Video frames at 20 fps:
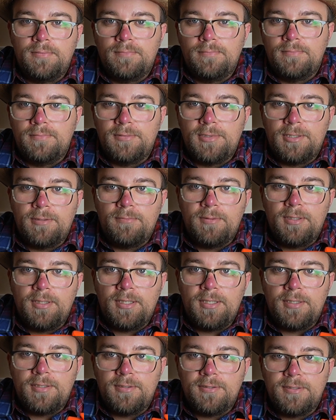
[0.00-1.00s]
really
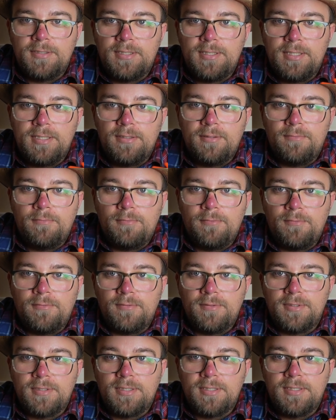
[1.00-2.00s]
understand the
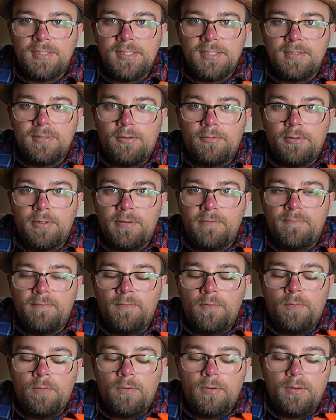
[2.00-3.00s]
rules because he's only
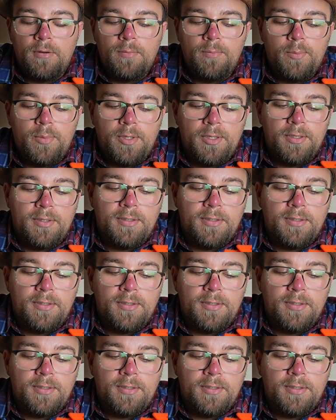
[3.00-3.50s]
4, but